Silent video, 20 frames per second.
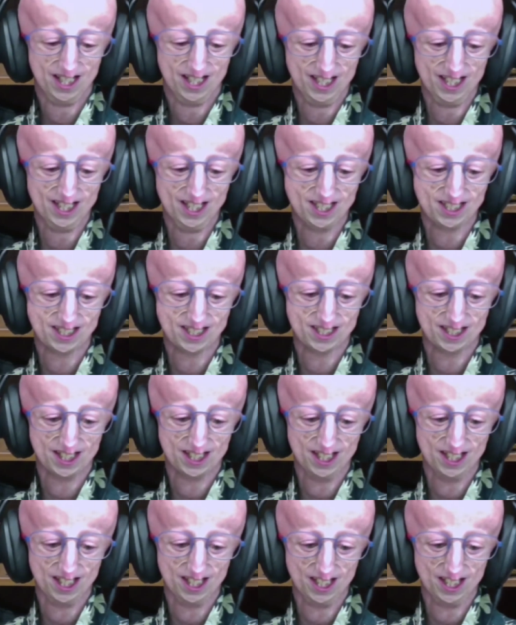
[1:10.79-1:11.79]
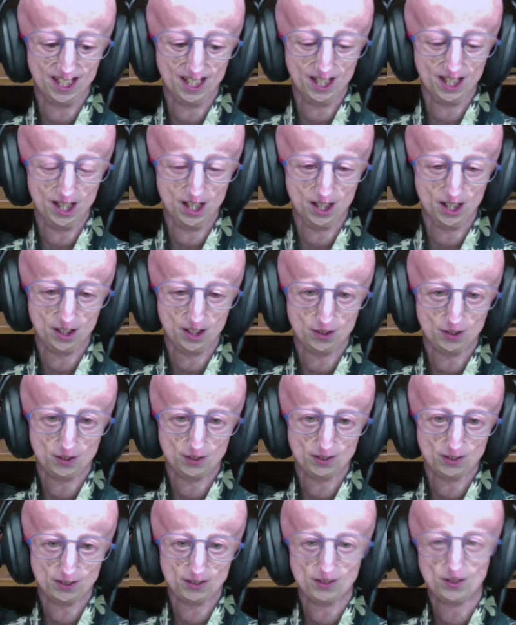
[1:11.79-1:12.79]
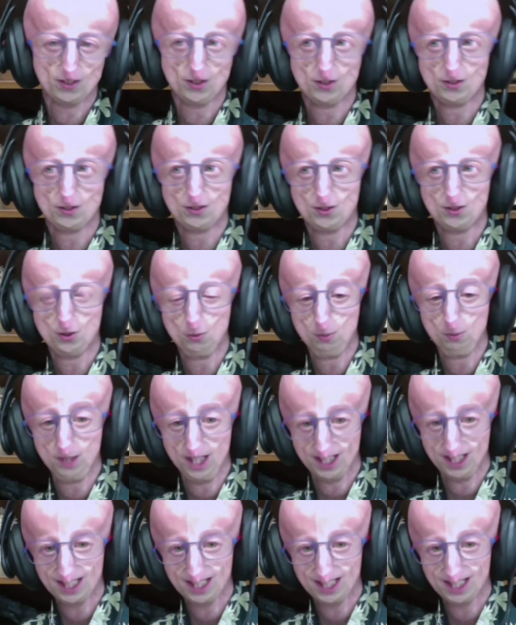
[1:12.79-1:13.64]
is to be